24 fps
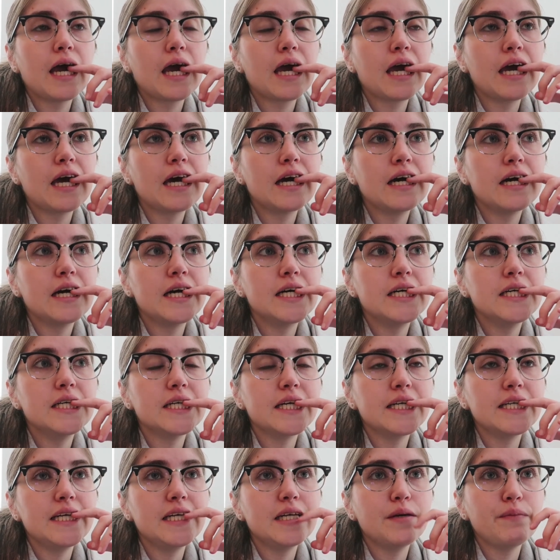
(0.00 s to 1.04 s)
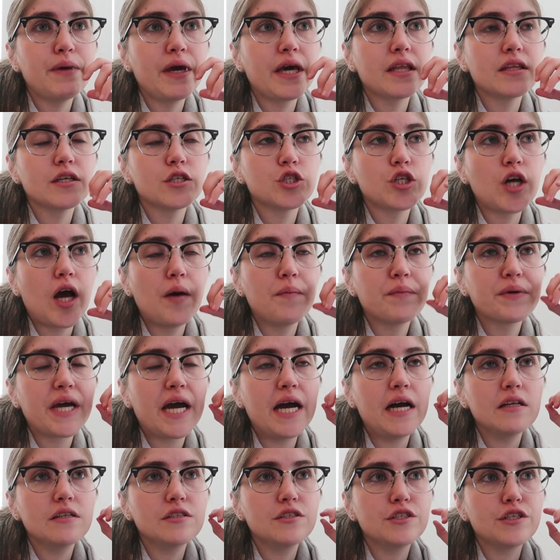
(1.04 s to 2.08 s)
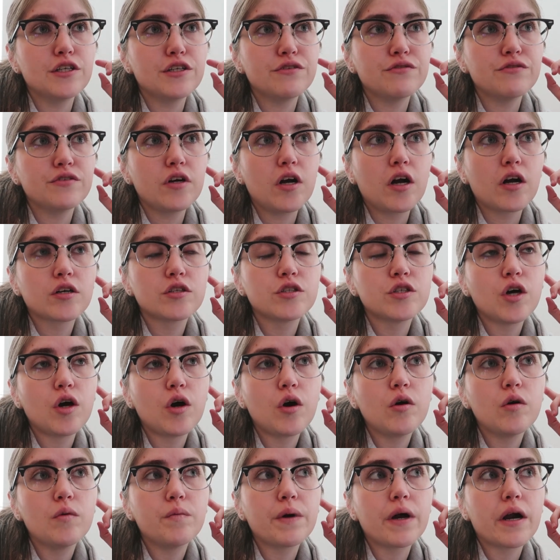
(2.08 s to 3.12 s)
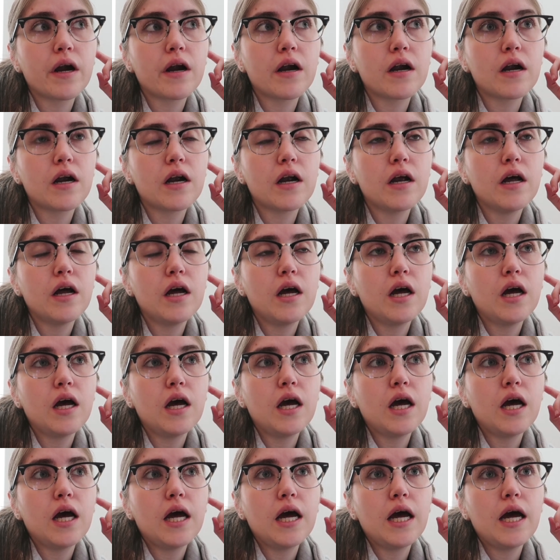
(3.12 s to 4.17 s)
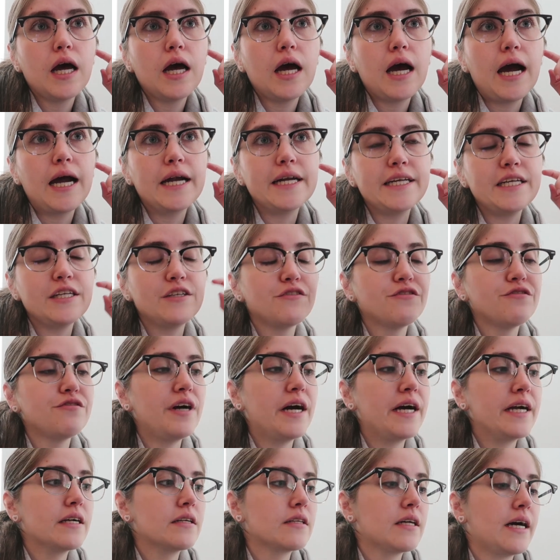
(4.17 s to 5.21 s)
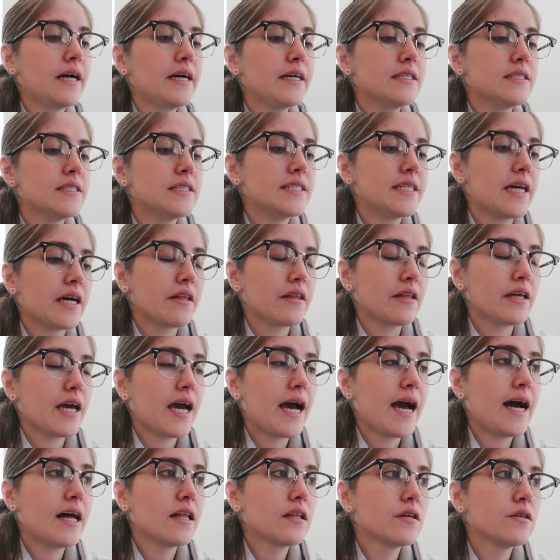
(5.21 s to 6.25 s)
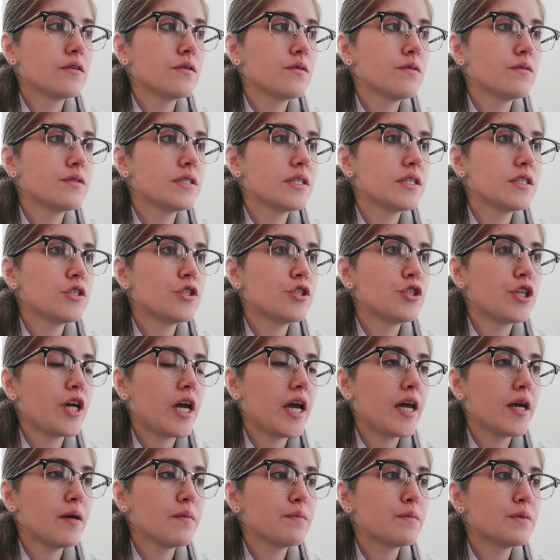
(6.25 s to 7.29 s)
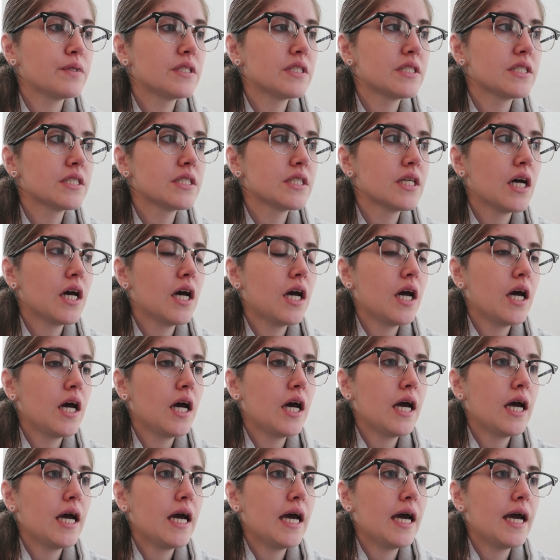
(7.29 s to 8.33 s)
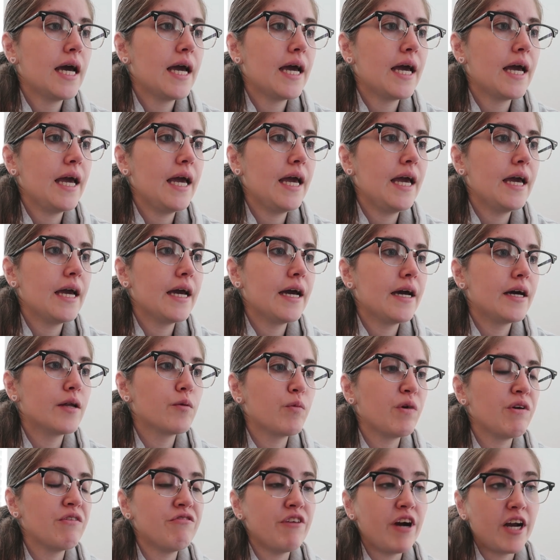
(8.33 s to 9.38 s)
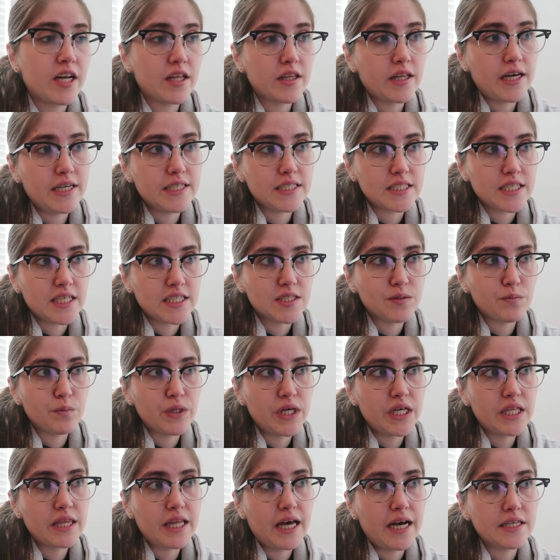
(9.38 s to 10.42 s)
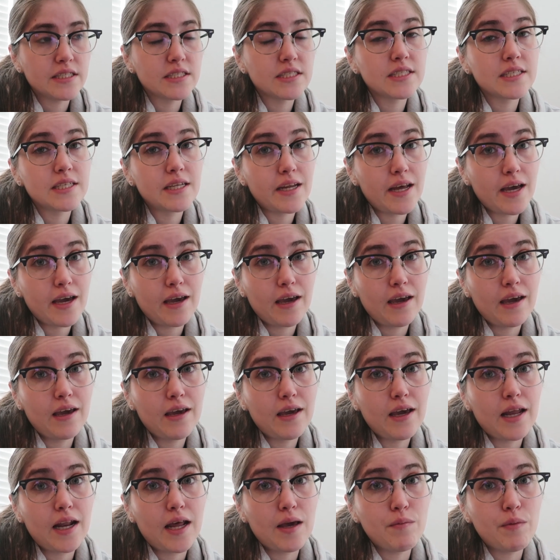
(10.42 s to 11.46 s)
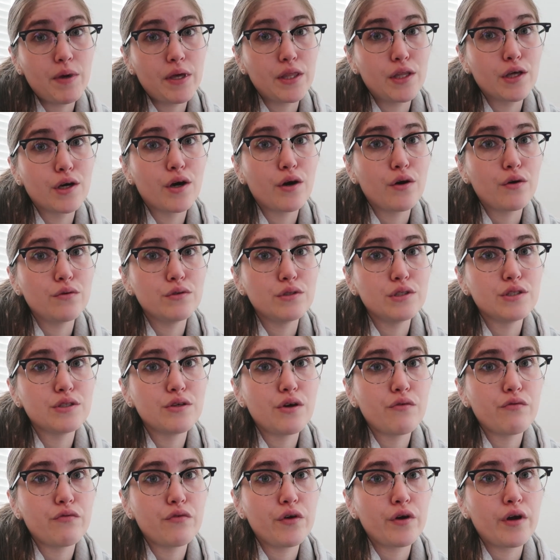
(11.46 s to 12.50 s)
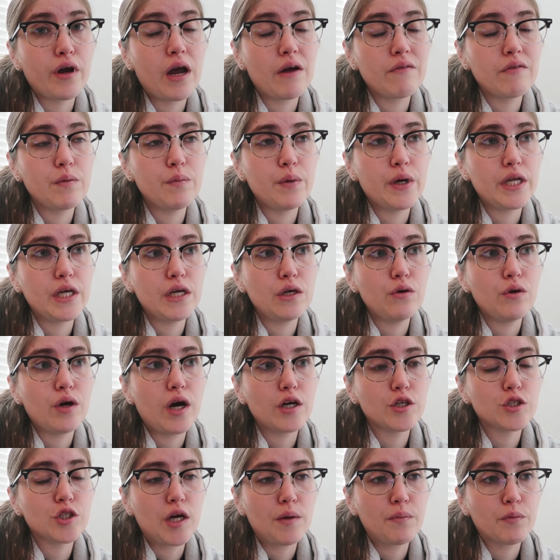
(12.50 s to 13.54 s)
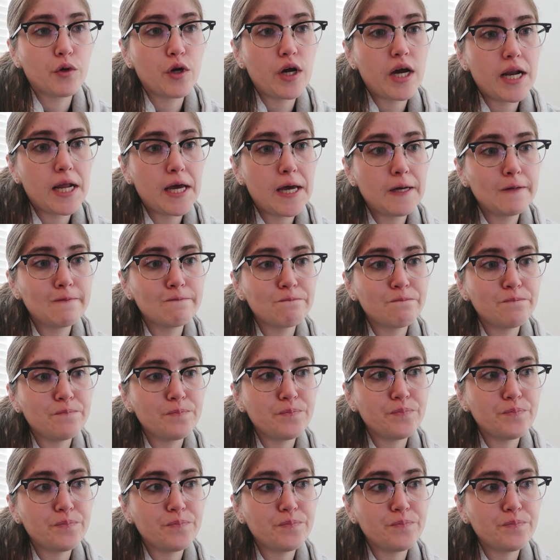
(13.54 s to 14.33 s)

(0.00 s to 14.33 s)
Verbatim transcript: And I need to make the shop calendar for October. I need to finalize Deathly Hallows shapes, and we finalized Let's Blend last night, and I made the codes for everybody who got shop credit.